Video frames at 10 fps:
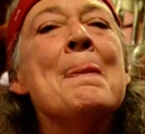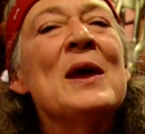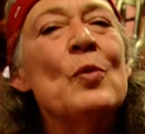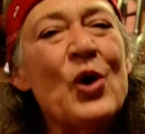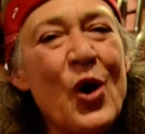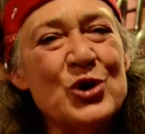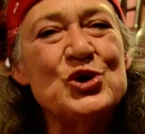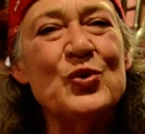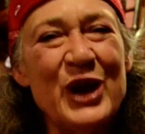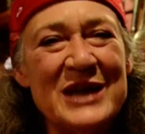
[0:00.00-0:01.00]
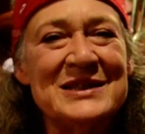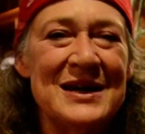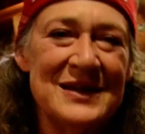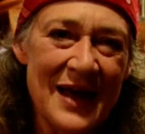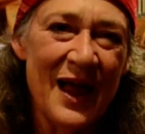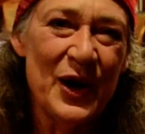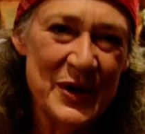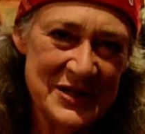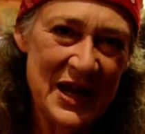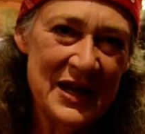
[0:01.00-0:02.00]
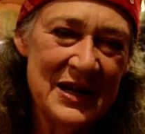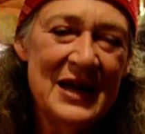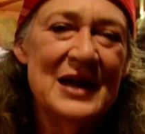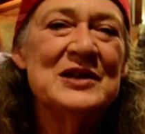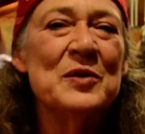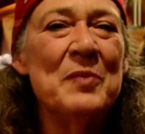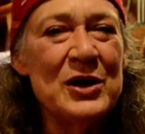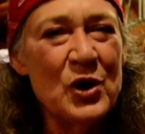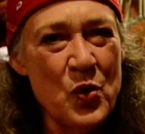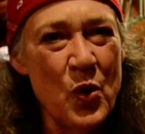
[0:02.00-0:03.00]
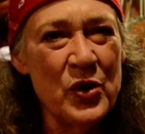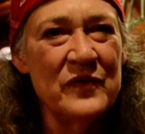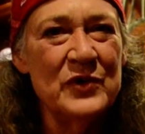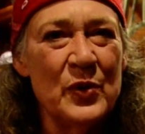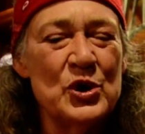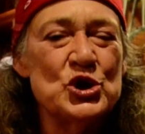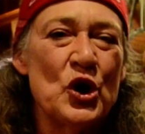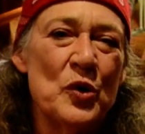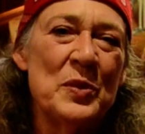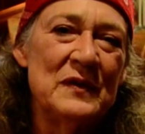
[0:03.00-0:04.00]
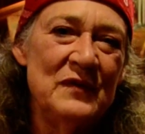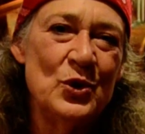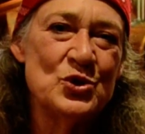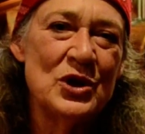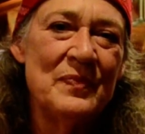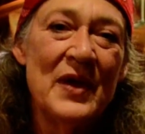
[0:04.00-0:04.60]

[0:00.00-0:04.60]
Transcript: it will cost you less than $1 a day to make a quart of Nourishing Herbal Infusion.